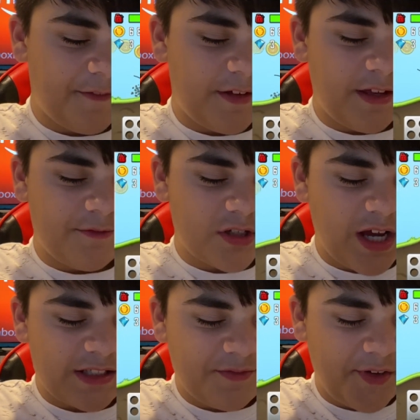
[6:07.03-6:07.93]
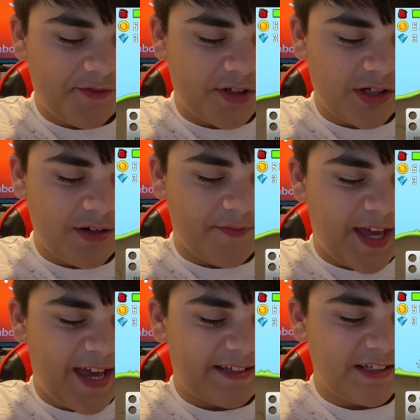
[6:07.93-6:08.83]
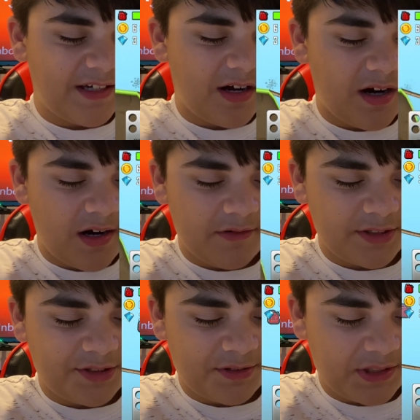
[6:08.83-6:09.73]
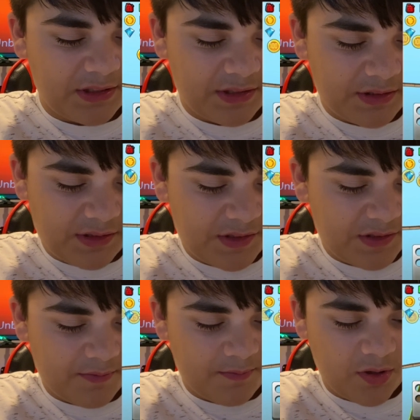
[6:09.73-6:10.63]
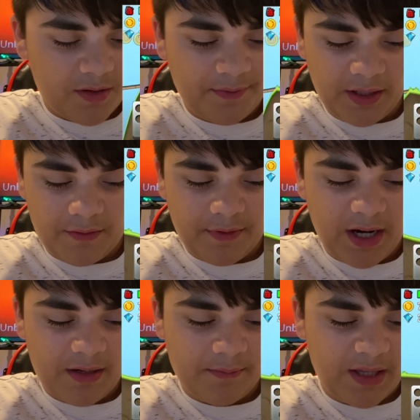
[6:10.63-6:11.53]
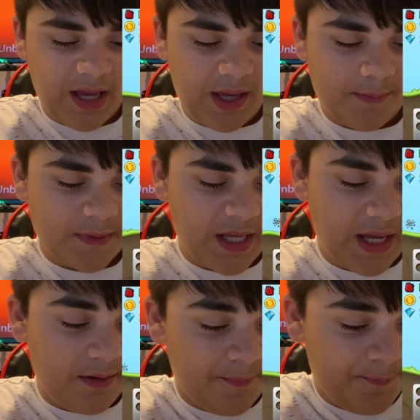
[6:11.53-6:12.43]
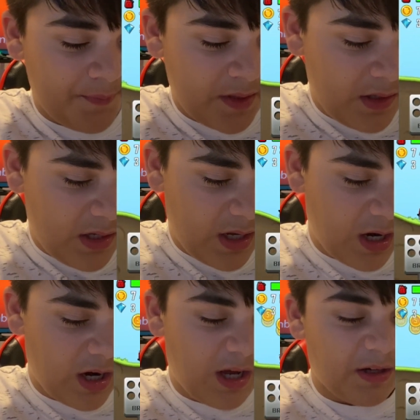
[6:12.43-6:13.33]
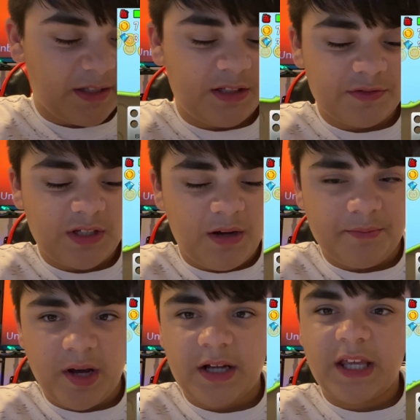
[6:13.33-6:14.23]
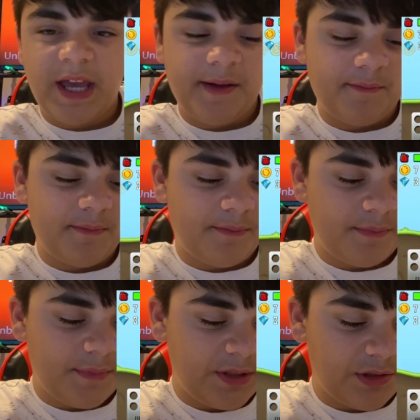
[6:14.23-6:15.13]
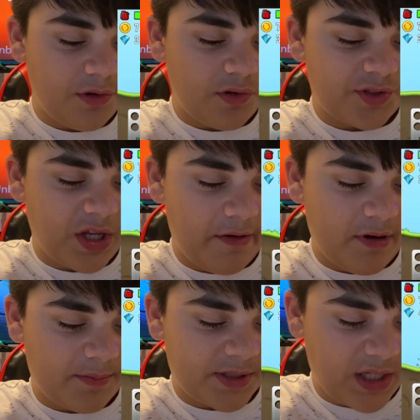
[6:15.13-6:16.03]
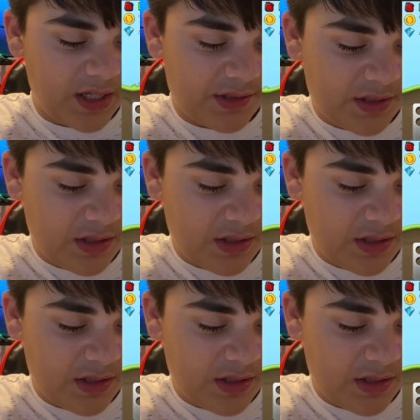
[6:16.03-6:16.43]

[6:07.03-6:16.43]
If you guys have ever heard of Eggy Car, which is more of like a random game that, like those unblocked game Google site websites,